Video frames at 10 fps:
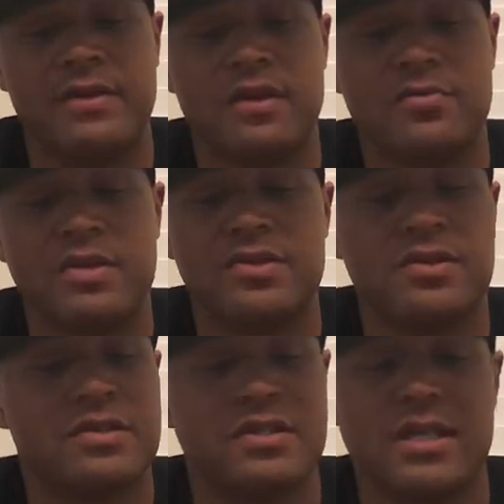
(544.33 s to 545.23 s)
done
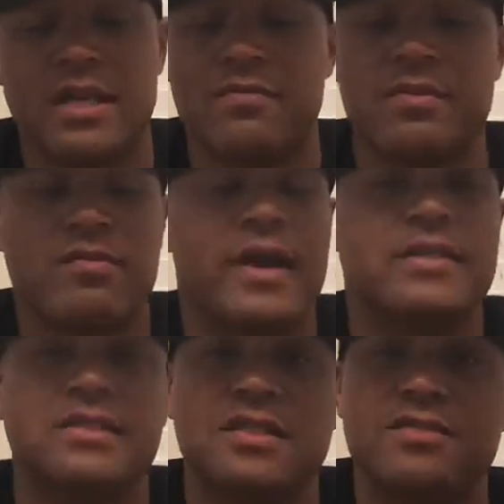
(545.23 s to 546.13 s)
research that said they've been riding
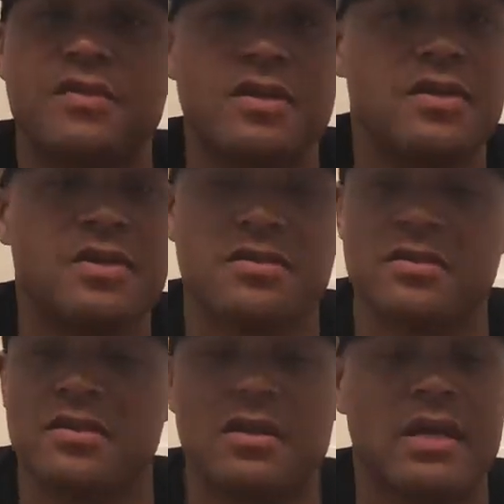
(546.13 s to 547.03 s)
these seats for years
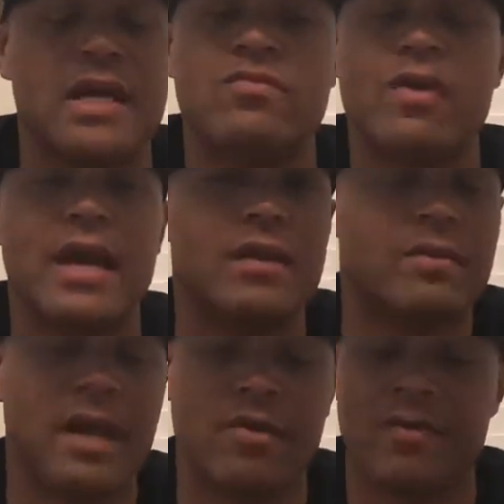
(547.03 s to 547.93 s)
and in rain,
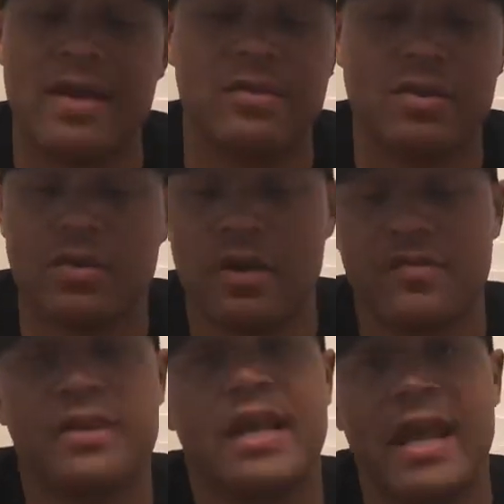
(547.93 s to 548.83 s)
without rain, with no
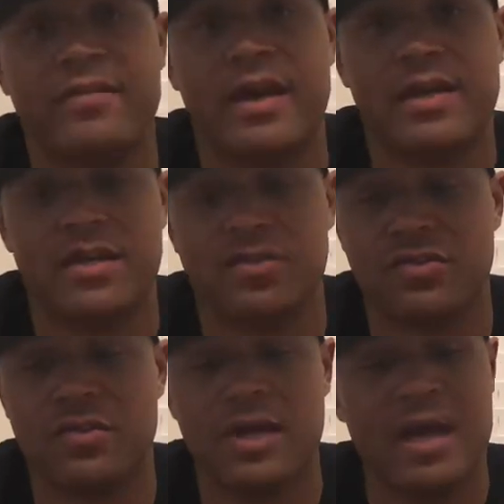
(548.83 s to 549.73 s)
cover, and they haven't had an issue.